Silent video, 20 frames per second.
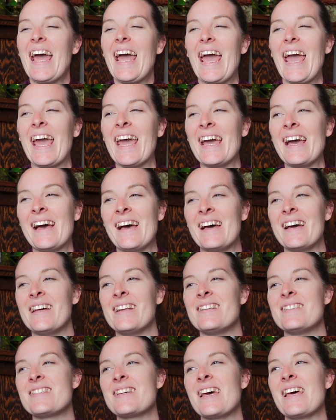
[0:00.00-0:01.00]

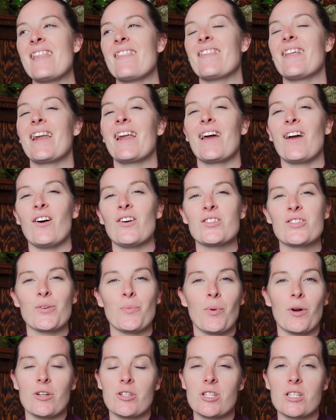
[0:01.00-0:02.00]
And then I also
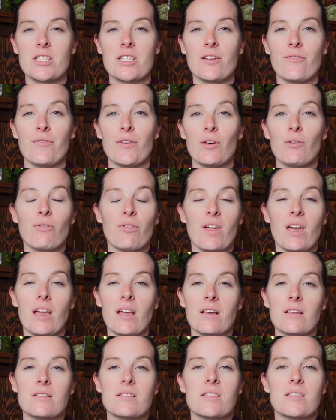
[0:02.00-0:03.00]
purchased a few
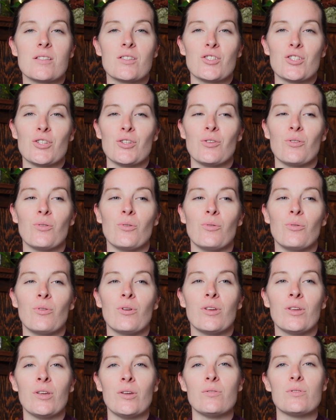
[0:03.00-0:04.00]
things
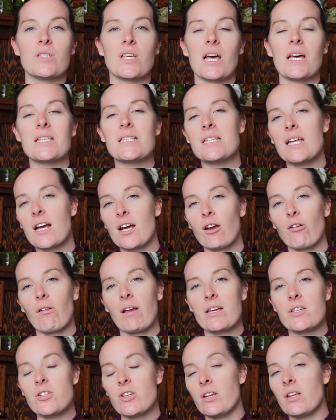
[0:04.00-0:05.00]
to use as
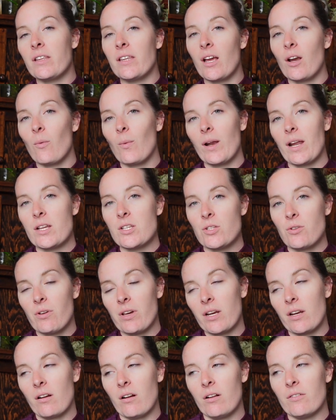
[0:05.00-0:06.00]
decoration in there when I do
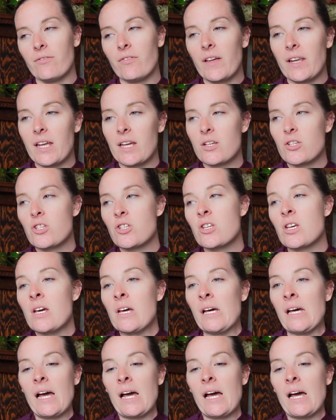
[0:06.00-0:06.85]
get it all finished.